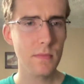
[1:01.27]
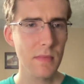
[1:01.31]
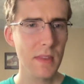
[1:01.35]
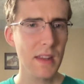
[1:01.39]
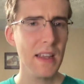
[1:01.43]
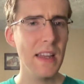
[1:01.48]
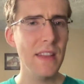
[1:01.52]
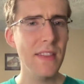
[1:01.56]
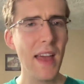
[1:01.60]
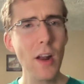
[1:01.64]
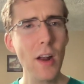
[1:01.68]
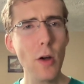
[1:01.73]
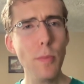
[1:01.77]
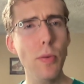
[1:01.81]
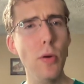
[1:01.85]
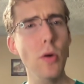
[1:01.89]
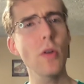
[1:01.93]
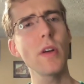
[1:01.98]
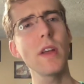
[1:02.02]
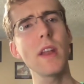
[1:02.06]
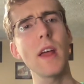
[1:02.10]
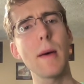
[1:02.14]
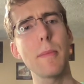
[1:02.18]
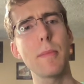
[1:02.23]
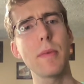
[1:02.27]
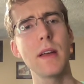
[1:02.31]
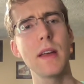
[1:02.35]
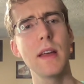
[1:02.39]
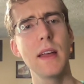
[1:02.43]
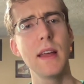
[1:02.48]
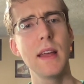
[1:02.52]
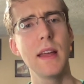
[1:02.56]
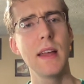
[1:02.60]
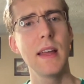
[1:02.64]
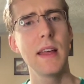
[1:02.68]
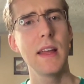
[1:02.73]
And that'll pull it up
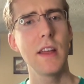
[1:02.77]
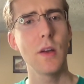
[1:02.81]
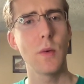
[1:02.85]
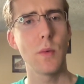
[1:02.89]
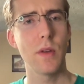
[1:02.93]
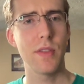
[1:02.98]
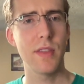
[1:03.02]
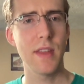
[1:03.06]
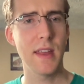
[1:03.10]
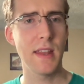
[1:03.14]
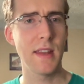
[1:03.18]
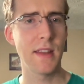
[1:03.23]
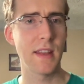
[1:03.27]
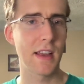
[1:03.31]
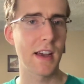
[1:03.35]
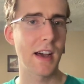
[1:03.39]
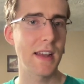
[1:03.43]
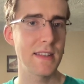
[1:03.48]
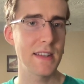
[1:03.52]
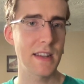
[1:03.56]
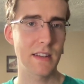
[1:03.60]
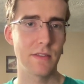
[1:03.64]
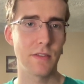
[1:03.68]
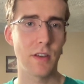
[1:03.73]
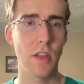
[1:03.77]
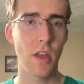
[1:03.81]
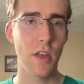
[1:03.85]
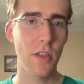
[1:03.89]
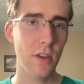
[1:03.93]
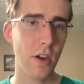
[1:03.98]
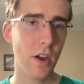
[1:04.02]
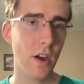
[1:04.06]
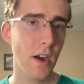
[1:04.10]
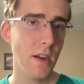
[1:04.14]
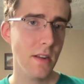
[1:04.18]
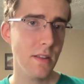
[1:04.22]
within the context of all the other
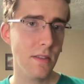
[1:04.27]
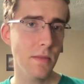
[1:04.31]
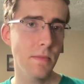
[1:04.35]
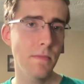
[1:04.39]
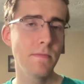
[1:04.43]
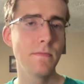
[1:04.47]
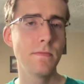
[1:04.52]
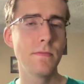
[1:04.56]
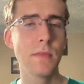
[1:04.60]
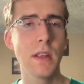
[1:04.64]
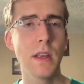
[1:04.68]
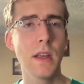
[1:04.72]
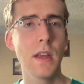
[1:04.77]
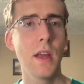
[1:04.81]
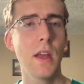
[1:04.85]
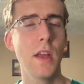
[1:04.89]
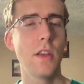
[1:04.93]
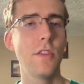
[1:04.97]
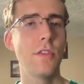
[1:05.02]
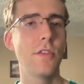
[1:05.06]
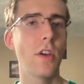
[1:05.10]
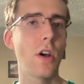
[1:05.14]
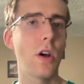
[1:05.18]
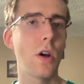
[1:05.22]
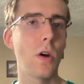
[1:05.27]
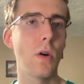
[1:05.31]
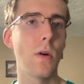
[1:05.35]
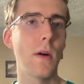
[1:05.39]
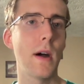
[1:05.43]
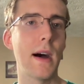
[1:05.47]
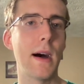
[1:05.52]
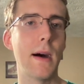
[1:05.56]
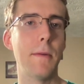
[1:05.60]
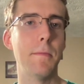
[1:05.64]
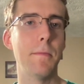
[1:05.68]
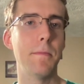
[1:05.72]
cards. So
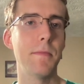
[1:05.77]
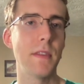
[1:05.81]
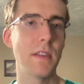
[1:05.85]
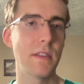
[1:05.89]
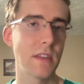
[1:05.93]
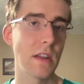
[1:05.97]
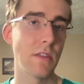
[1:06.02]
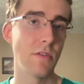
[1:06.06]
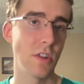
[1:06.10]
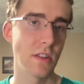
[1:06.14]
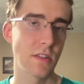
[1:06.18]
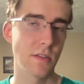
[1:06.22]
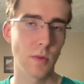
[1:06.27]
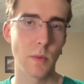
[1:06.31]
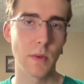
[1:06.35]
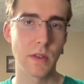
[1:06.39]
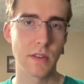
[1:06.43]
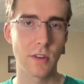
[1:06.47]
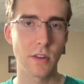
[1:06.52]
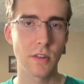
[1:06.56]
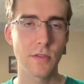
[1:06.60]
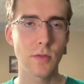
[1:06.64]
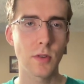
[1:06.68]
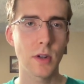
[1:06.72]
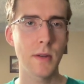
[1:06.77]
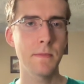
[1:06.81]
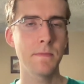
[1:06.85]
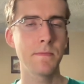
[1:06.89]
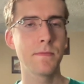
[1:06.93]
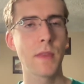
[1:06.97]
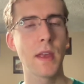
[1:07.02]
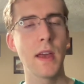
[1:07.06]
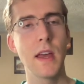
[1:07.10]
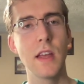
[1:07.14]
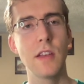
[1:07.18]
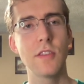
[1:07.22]
um, instead of just what we searched for.
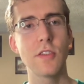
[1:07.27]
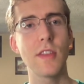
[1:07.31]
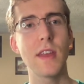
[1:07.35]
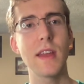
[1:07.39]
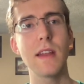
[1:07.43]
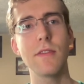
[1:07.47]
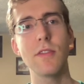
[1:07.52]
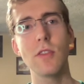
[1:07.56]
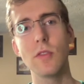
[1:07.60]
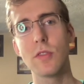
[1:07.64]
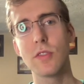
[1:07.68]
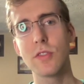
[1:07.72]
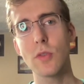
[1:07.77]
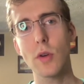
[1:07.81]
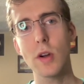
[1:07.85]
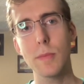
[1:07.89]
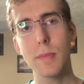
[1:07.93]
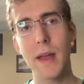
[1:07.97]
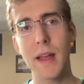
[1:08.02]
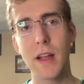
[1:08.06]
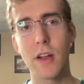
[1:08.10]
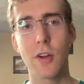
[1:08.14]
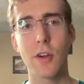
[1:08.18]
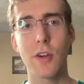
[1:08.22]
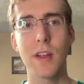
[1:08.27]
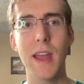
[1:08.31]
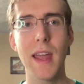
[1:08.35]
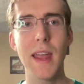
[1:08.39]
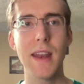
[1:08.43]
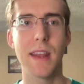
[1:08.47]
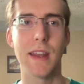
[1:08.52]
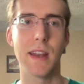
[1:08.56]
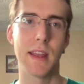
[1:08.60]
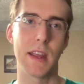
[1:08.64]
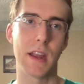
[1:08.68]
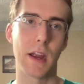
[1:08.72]
So then if you sort by
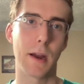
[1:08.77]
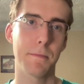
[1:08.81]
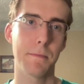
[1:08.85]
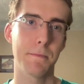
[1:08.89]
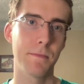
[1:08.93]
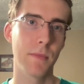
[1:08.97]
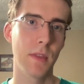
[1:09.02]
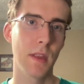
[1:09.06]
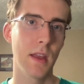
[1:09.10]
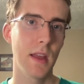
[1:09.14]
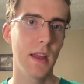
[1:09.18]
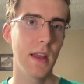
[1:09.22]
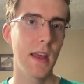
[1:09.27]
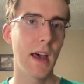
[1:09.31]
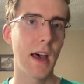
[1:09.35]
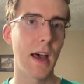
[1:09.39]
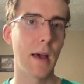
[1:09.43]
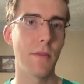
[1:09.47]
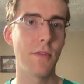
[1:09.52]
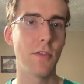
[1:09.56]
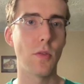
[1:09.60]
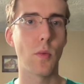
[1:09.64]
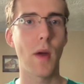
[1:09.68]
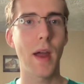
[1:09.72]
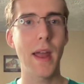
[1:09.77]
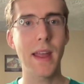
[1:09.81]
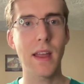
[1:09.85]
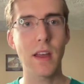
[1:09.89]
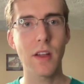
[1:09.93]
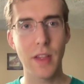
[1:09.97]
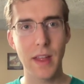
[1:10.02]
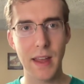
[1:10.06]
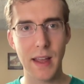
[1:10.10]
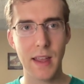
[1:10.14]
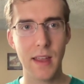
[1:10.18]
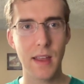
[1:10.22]
created here, uh, if you right
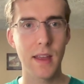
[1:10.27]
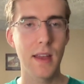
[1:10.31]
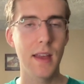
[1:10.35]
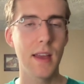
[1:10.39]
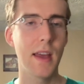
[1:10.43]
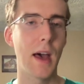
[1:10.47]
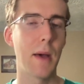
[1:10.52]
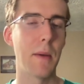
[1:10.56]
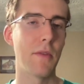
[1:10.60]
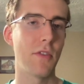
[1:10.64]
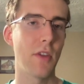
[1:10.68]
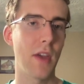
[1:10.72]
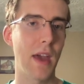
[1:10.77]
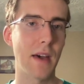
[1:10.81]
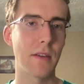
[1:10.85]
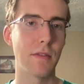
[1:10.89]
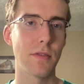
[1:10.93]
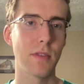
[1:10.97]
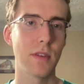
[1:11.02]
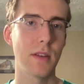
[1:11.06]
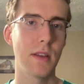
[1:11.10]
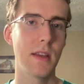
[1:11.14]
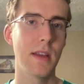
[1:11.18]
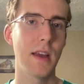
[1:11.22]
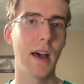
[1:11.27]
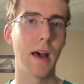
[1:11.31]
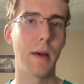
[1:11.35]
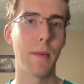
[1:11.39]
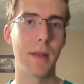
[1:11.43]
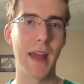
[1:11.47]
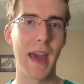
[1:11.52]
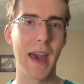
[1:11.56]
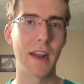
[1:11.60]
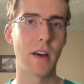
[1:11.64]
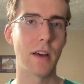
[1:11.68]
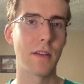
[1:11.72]
click, uh, um, if you have um, an
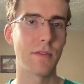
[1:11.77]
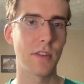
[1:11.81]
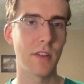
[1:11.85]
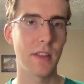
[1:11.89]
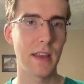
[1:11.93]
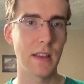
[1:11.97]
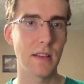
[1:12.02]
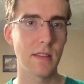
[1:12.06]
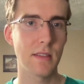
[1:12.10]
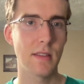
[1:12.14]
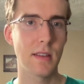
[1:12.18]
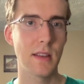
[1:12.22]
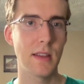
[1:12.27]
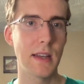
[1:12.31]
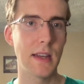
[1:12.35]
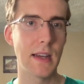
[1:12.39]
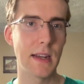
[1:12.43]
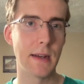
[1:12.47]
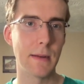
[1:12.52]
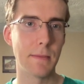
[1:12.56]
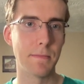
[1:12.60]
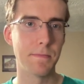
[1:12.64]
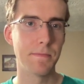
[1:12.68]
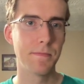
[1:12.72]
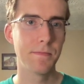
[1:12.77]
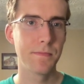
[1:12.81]
add-on for this, um,